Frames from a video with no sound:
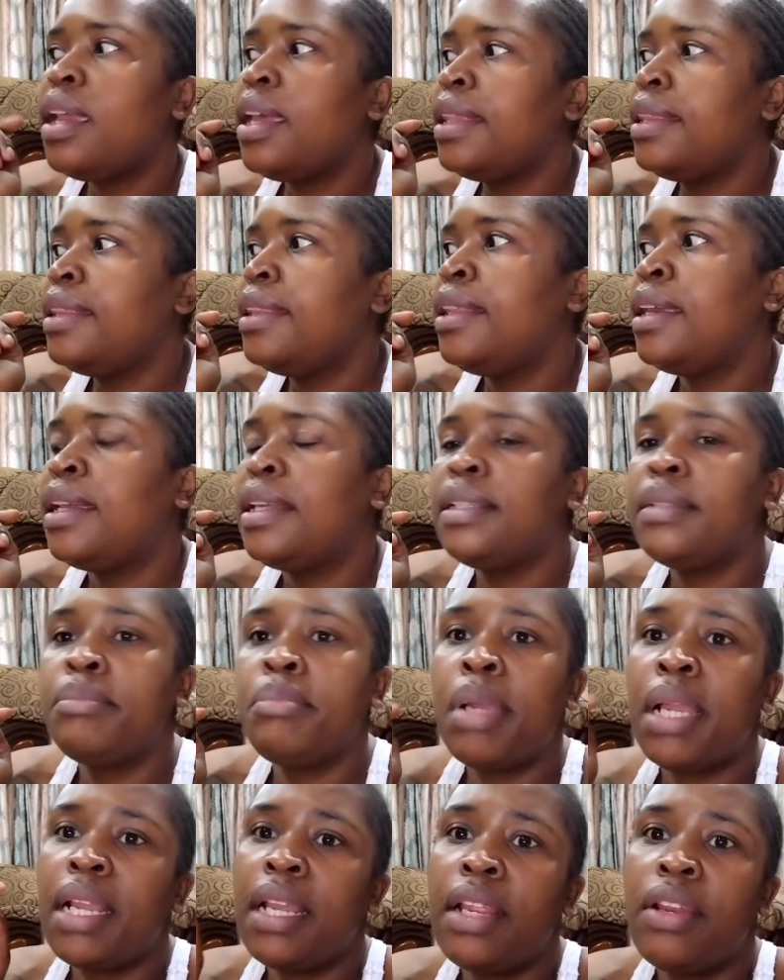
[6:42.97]
and then
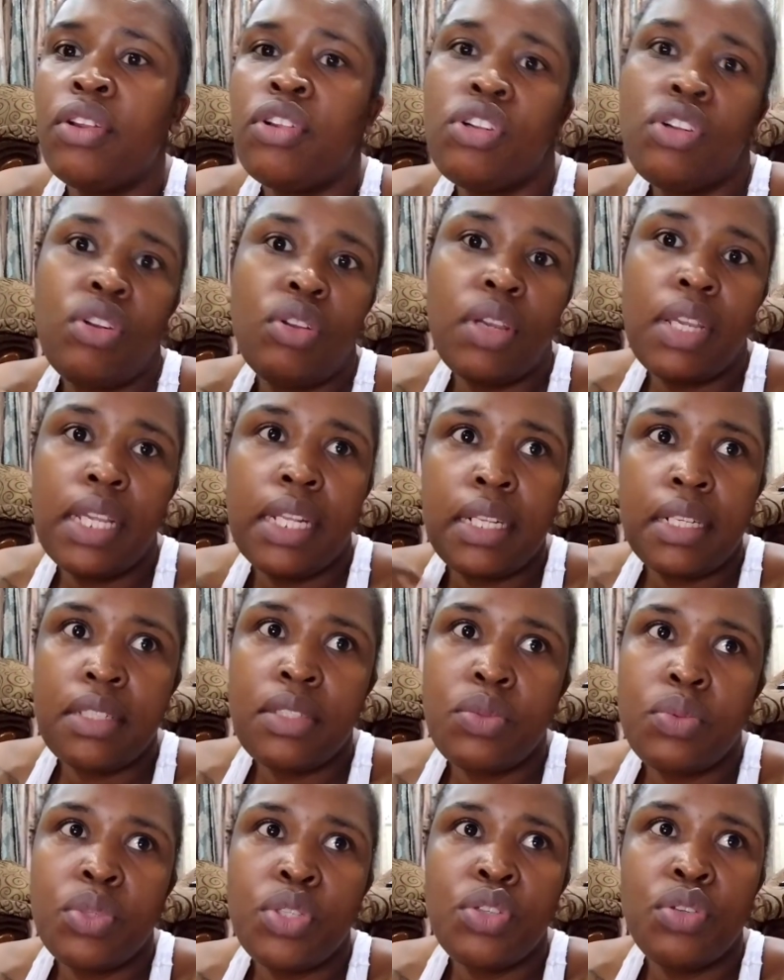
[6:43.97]
by 9 o'clock at
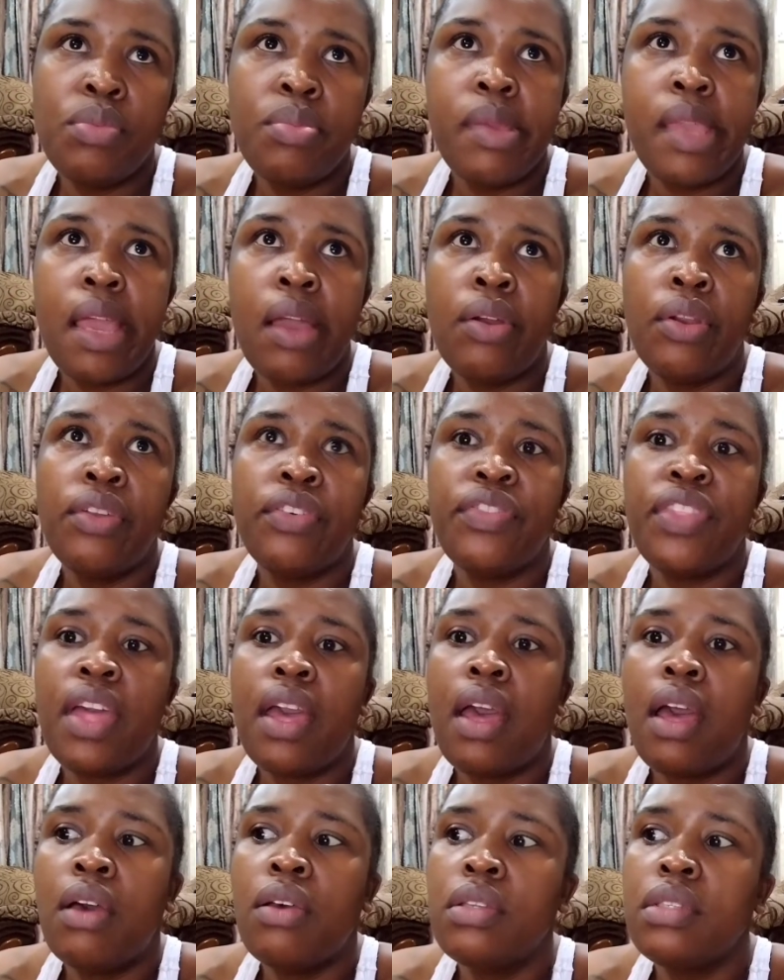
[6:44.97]
least we should be out of the
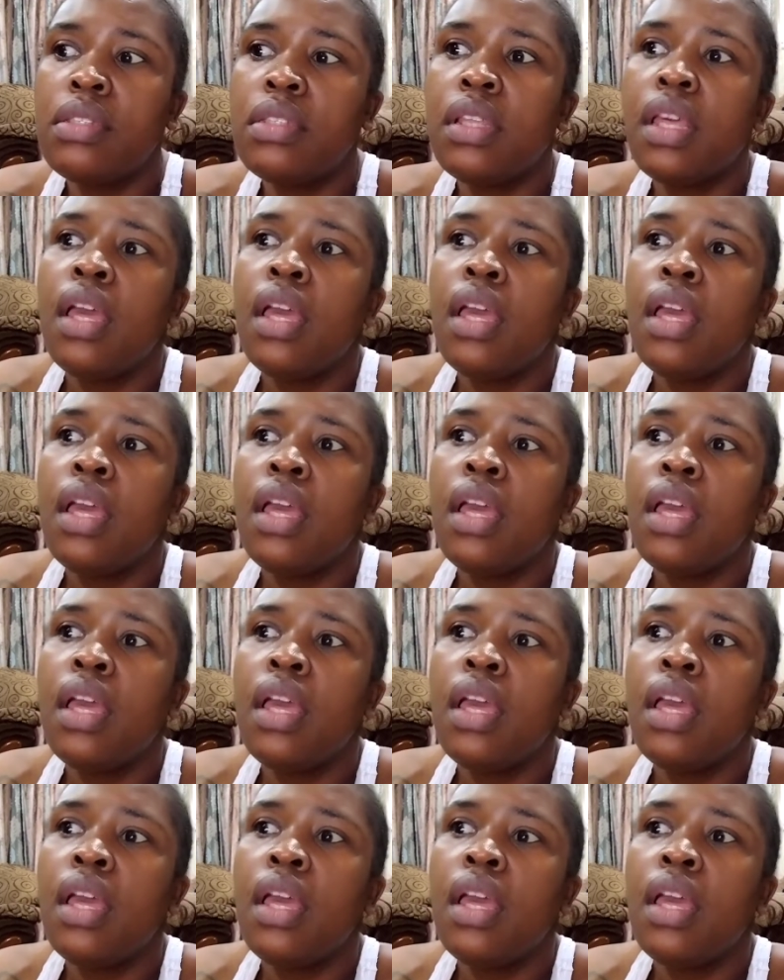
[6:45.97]
house.